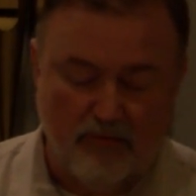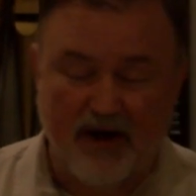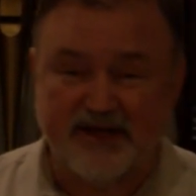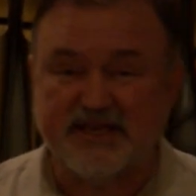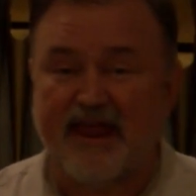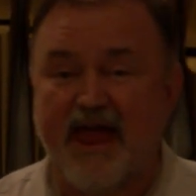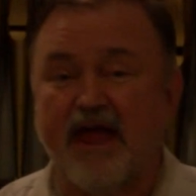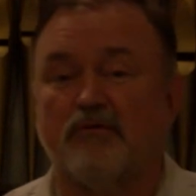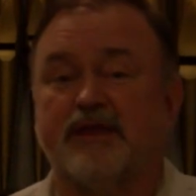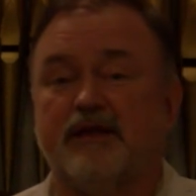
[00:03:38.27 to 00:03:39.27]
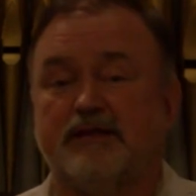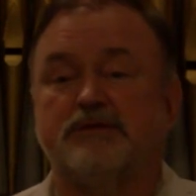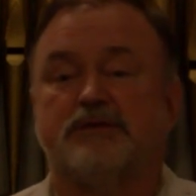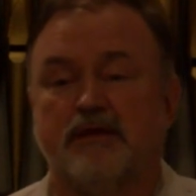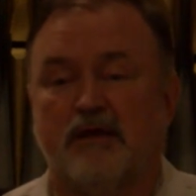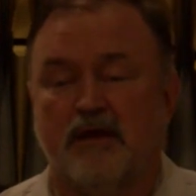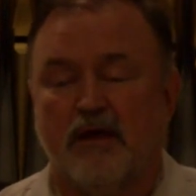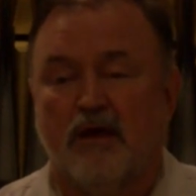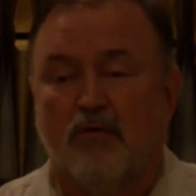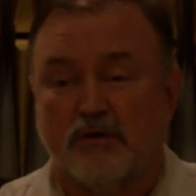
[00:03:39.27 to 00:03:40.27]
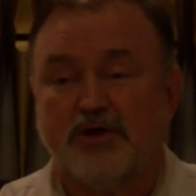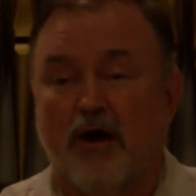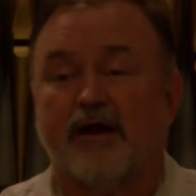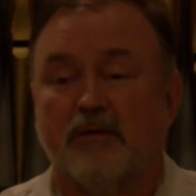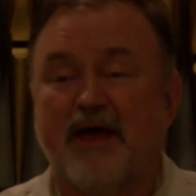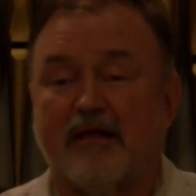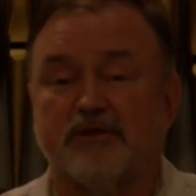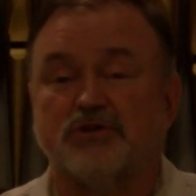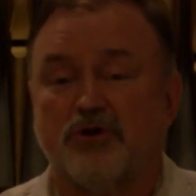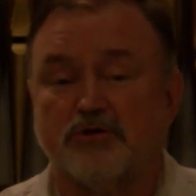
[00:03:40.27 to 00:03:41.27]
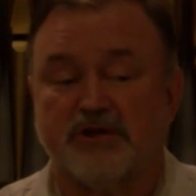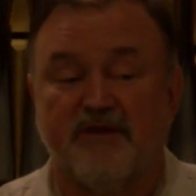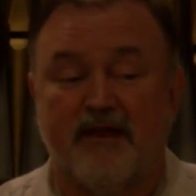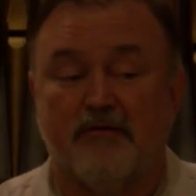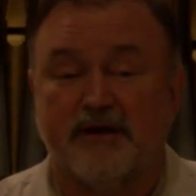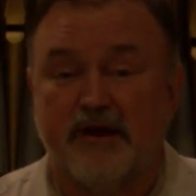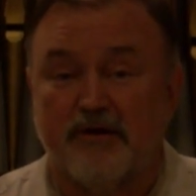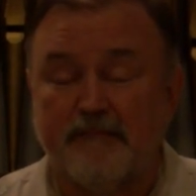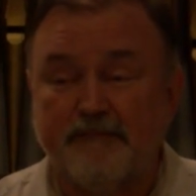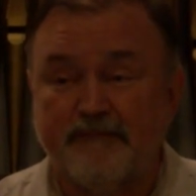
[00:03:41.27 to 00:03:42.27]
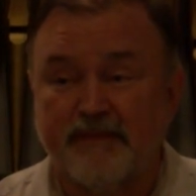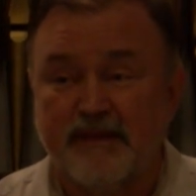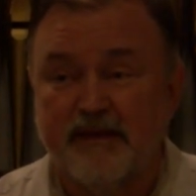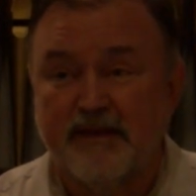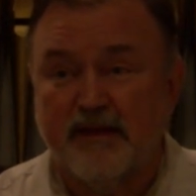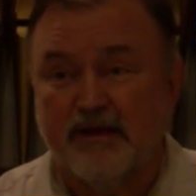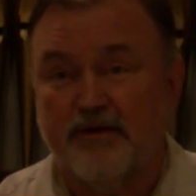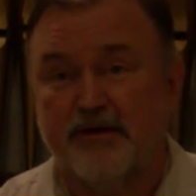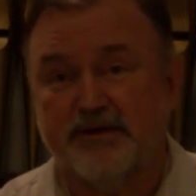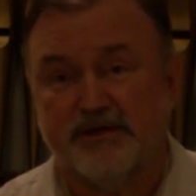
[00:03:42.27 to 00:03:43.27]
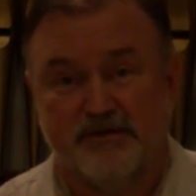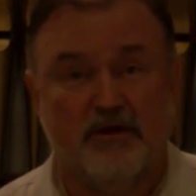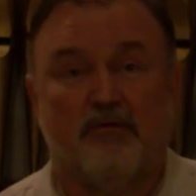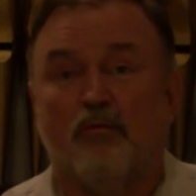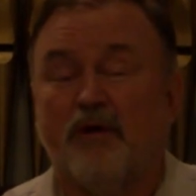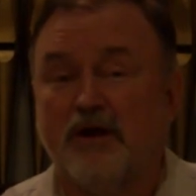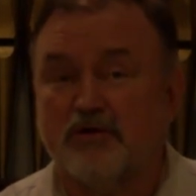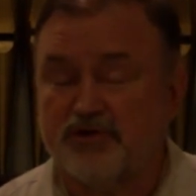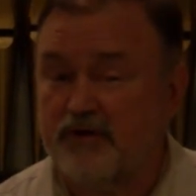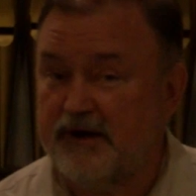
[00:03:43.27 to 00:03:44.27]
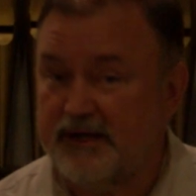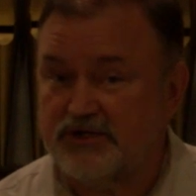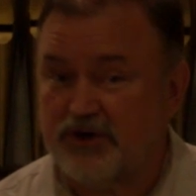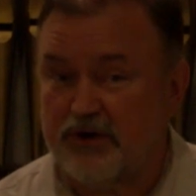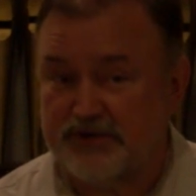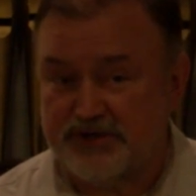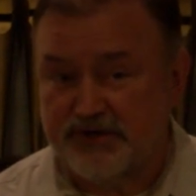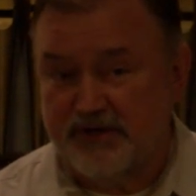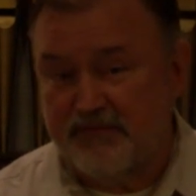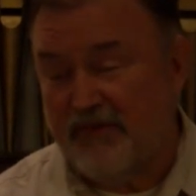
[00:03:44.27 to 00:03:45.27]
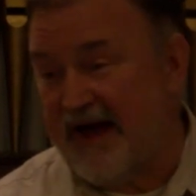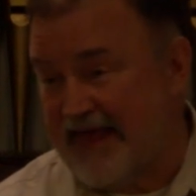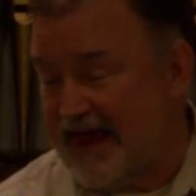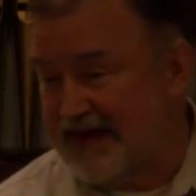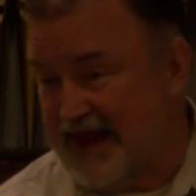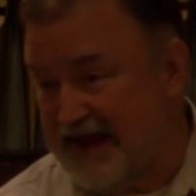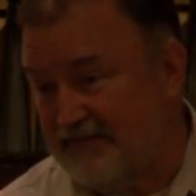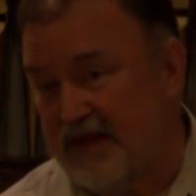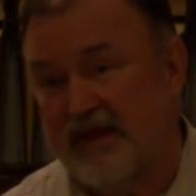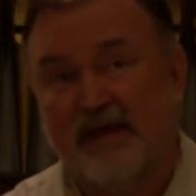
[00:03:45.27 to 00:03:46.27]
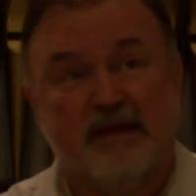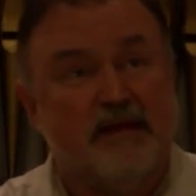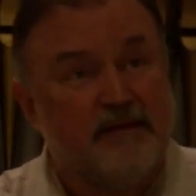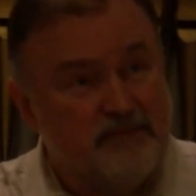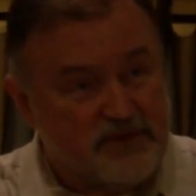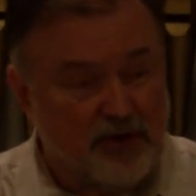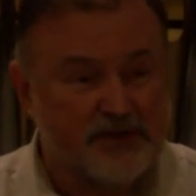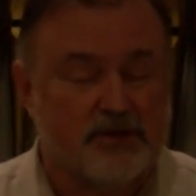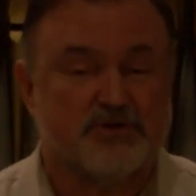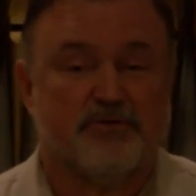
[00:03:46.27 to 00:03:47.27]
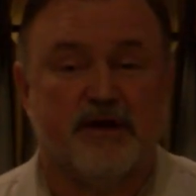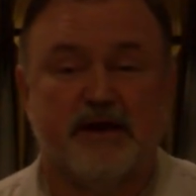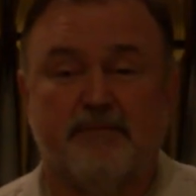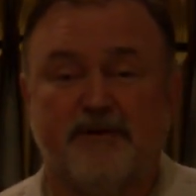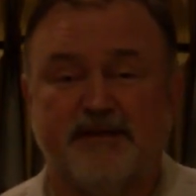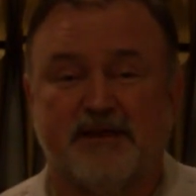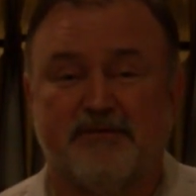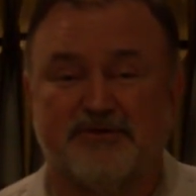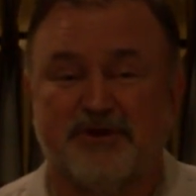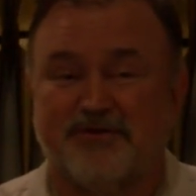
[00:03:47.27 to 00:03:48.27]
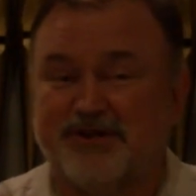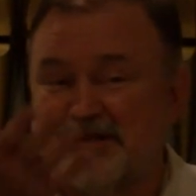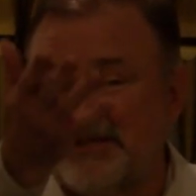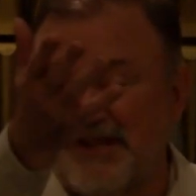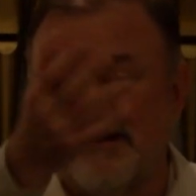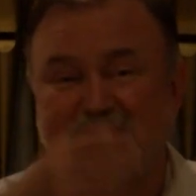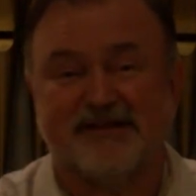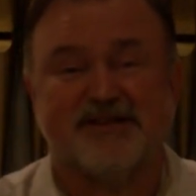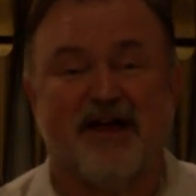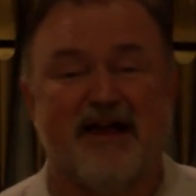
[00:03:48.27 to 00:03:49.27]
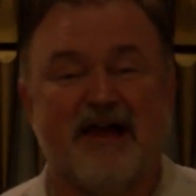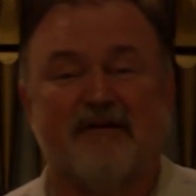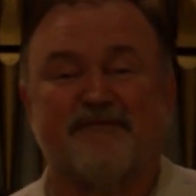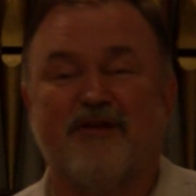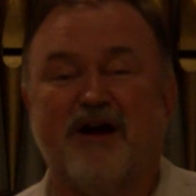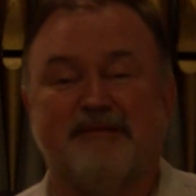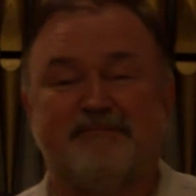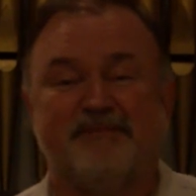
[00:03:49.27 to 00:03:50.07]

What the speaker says: When I say Anglicans, we're talking about the Church of England here. Because, we know Trinity Church by that name. It's also Trinity Episcopal Church. You can see it on the sign out front.